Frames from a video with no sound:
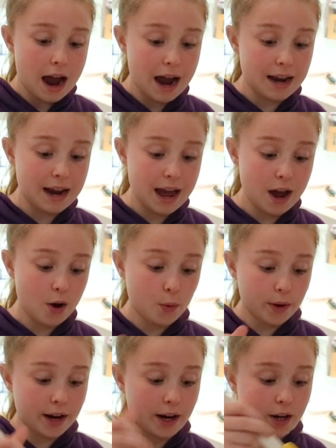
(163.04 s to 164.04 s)
And
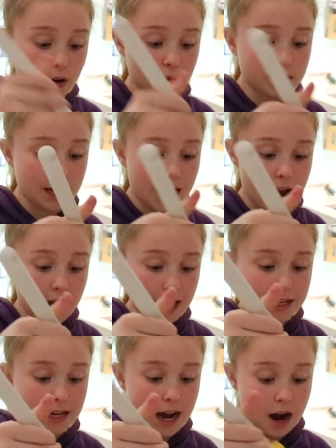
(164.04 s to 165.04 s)
now we are going to
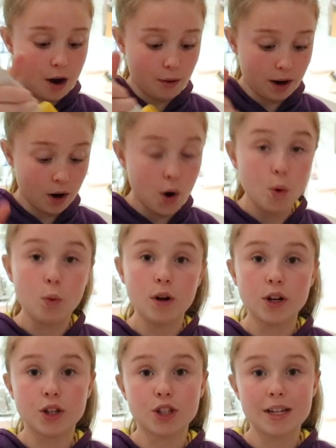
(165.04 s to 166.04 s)
add our
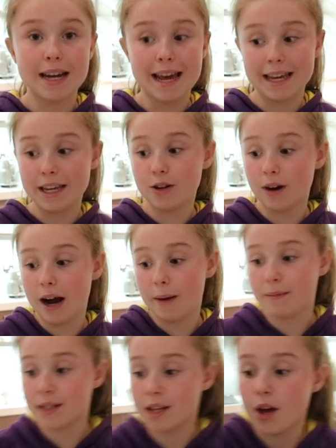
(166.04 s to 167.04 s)
180
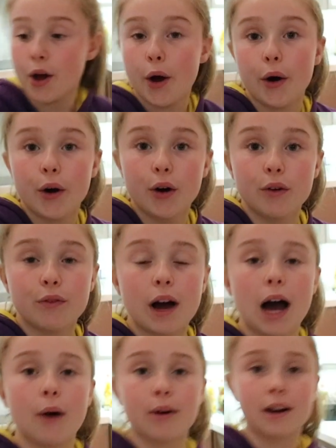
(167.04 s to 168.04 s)
grams of
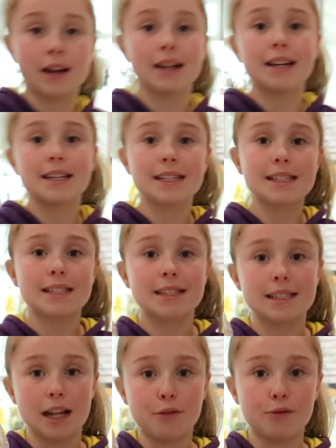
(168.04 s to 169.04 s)
our
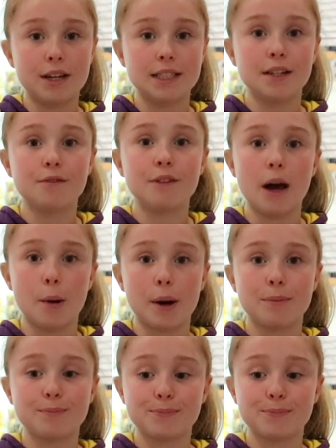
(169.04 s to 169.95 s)
self-raising flour.